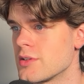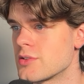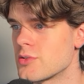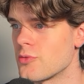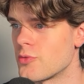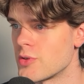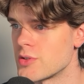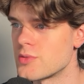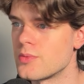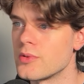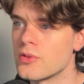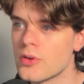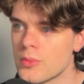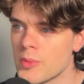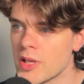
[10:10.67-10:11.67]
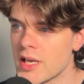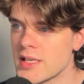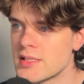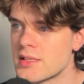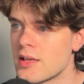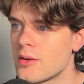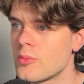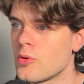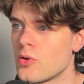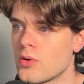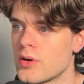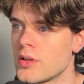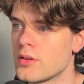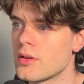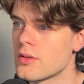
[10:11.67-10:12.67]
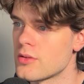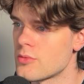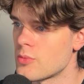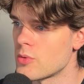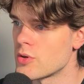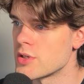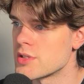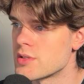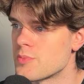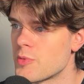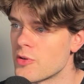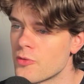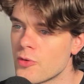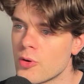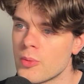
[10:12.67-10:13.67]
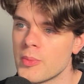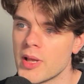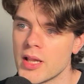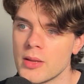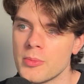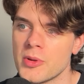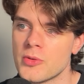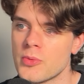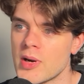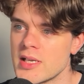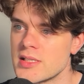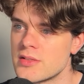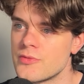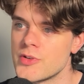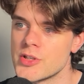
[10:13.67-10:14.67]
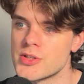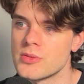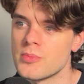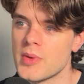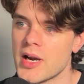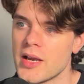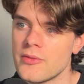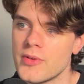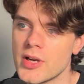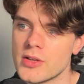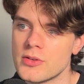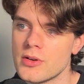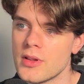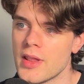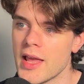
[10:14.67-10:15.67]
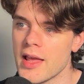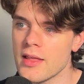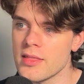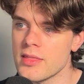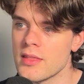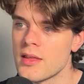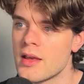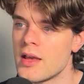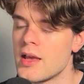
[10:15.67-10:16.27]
So first we normalize them, or in other words, perform element-wise division by vector length